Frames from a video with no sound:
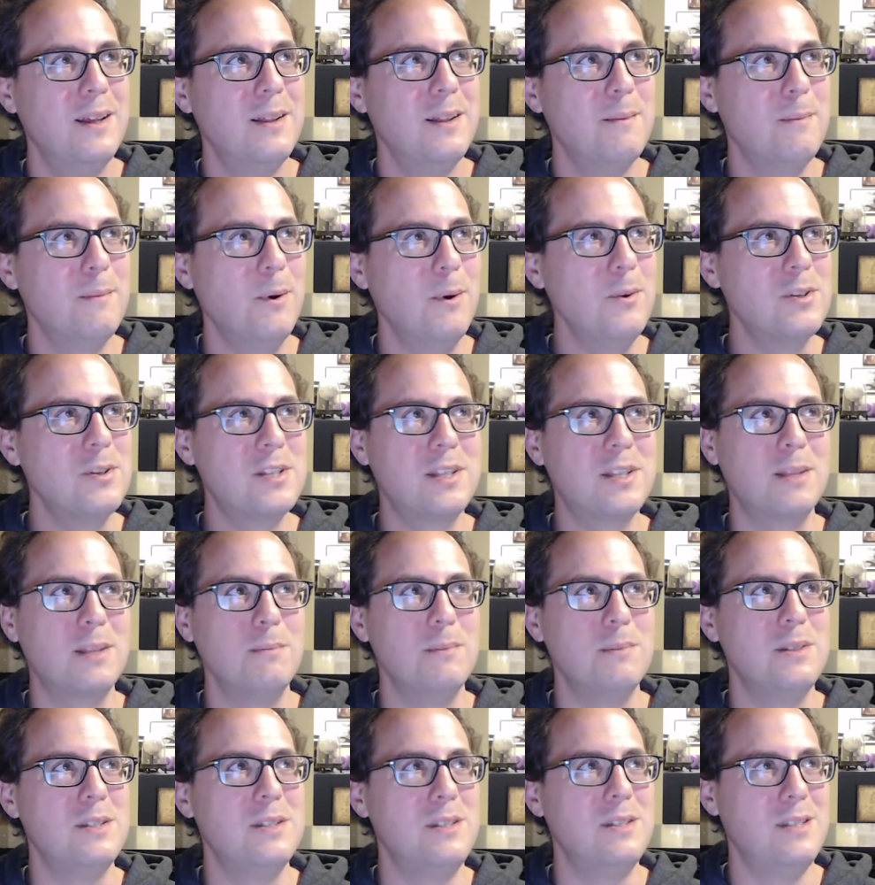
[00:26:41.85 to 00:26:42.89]
most of them
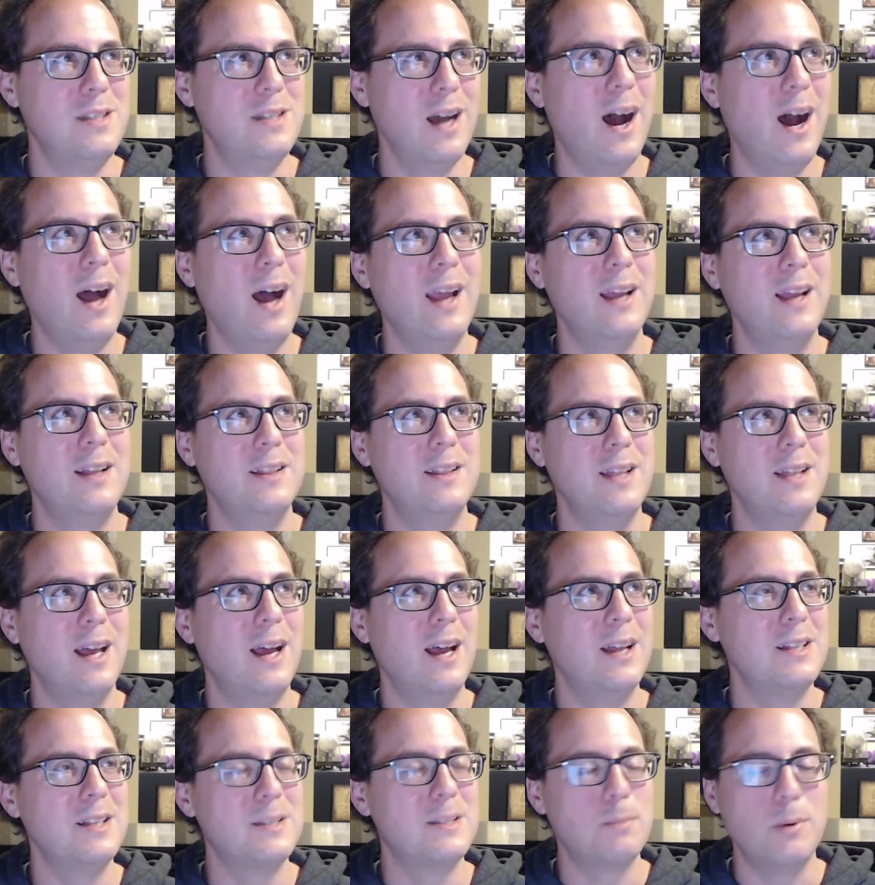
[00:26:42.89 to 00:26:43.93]
die in that.
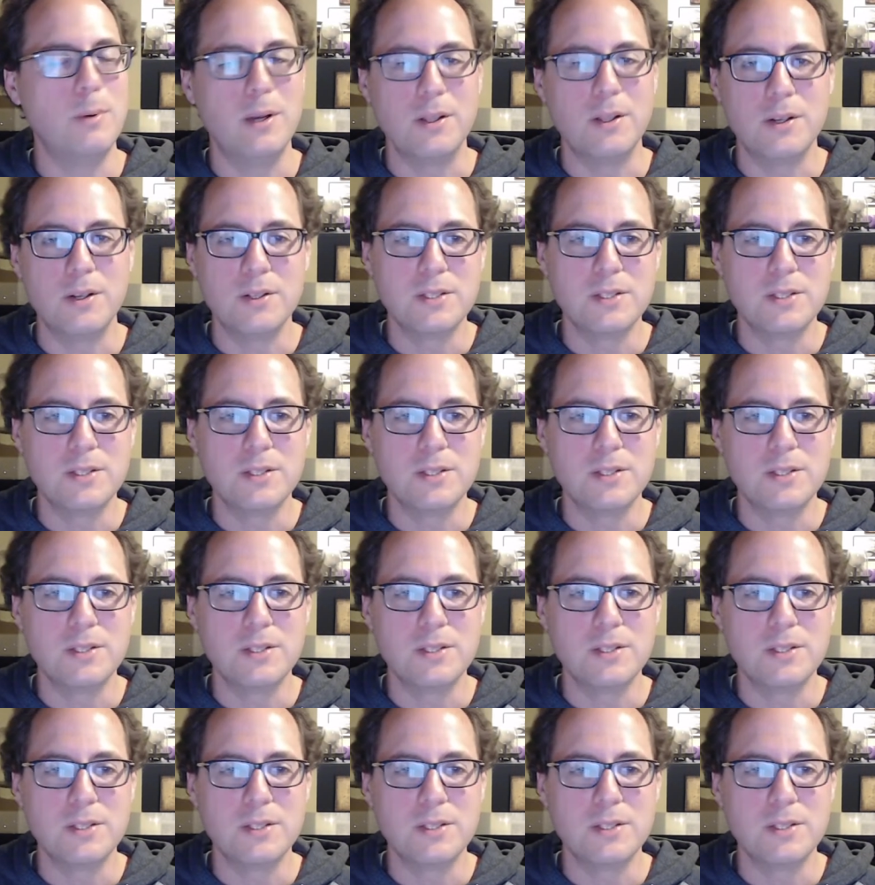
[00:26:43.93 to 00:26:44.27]
Spoilers.